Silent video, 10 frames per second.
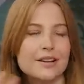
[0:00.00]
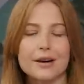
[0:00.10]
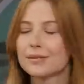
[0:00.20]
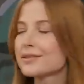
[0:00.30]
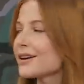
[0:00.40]
T-
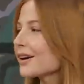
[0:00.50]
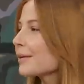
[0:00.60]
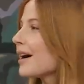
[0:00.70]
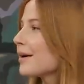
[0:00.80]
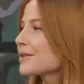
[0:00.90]
I was talking
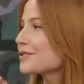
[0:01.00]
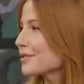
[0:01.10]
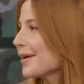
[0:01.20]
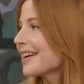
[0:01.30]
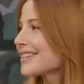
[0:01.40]
about how we should
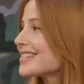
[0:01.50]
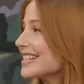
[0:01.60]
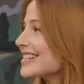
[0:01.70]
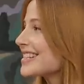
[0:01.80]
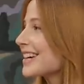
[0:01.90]
do a behind the
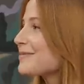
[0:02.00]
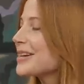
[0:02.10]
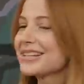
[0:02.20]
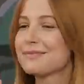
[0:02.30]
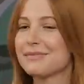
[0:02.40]
scenes thing
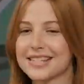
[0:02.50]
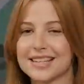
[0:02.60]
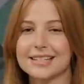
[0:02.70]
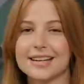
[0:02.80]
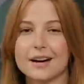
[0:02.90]
because me
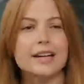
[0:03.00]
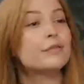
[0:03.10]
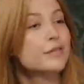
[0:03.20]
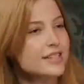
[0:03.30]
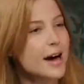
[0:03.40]
sitting down,
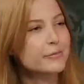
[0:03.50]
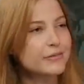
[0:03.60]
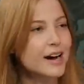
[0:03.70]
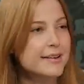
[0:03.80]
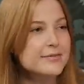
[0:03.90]
like for the top
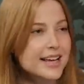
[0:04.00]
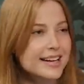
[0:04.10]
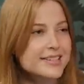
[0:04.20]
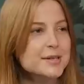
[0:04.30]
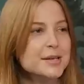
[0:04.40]
fives
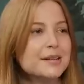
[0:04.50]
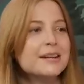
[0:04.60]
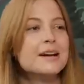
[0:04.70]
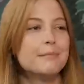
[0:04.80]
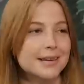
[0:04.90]
last
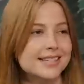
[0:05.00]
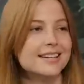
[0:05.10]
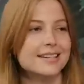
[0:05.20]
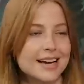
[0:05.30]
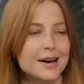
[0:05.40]
year, me
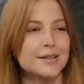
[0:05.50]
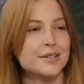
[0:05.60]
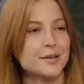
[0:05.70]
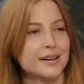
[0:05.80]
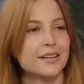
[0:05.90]
sitting down
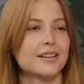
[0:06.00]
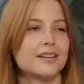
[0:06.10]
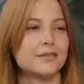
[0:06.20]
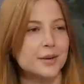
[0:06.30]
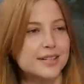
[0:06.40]
and doing all
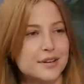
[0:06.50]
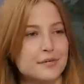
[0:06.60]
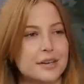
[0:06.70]
the voiceover.